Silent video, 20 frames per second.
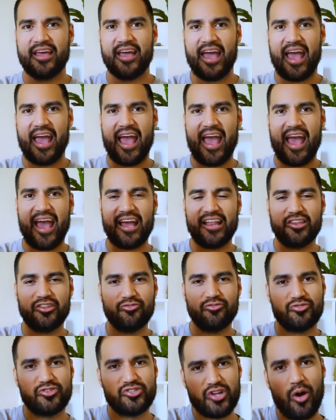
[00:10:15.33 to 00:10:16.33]
and you
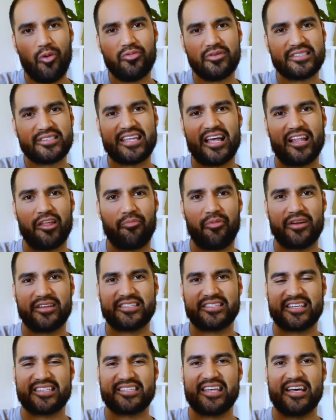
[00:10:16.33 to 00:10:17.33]
don't celebrate
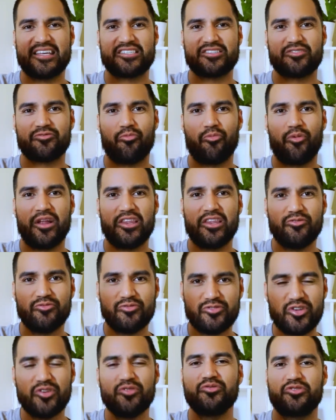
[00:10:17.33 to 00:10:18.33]
success when you
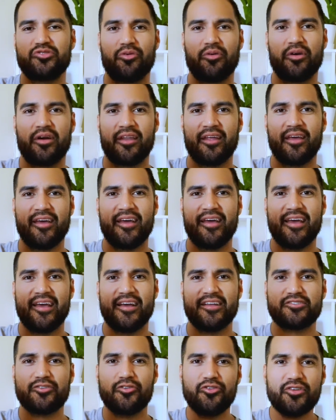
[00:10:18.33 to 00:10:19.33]
do it. And
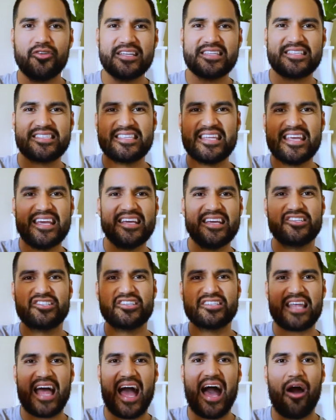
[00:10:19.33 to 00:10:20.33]
so you can see
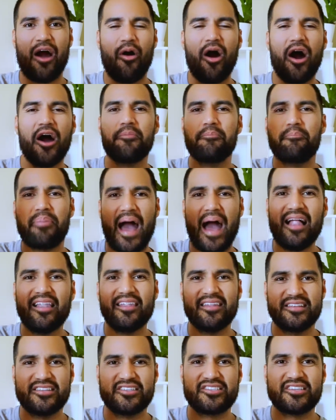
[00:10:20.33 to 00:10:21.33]
just how
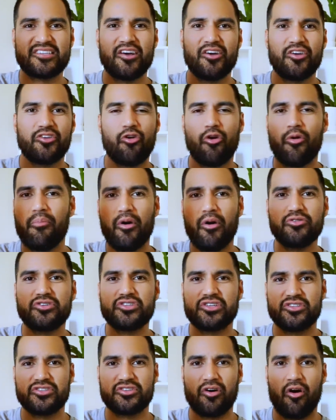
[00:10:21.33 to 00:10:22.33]
unbalanced your
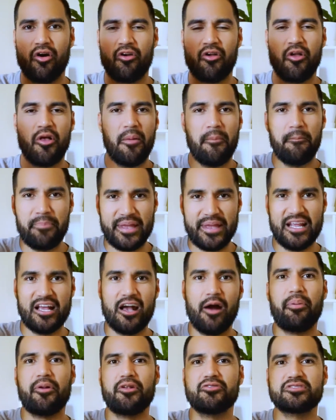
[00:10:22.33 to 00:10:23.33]
emotions are. Beating
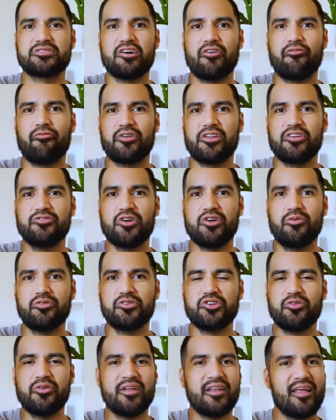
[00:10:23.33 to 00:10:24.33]
up on yourself when you don't
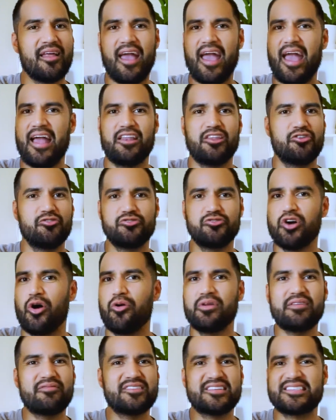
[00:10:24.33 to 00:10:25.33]
do it, and you don't
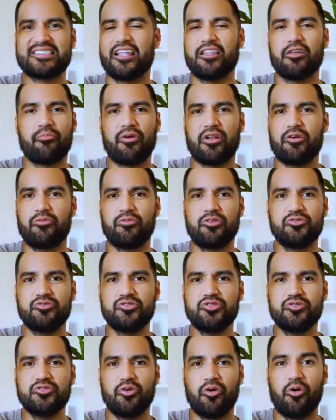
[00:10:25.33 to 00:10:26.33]
even celebrate it when you
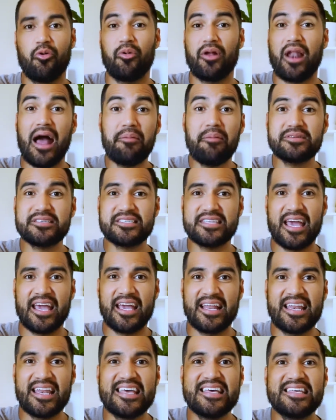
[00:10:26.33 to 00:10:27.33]
do it. What I'm
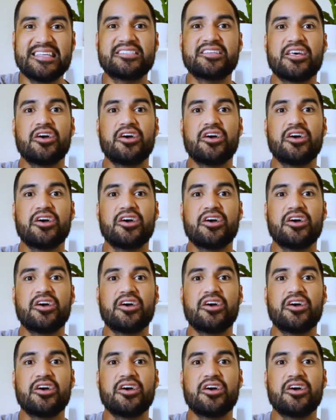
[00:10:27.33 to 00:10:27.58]
saying is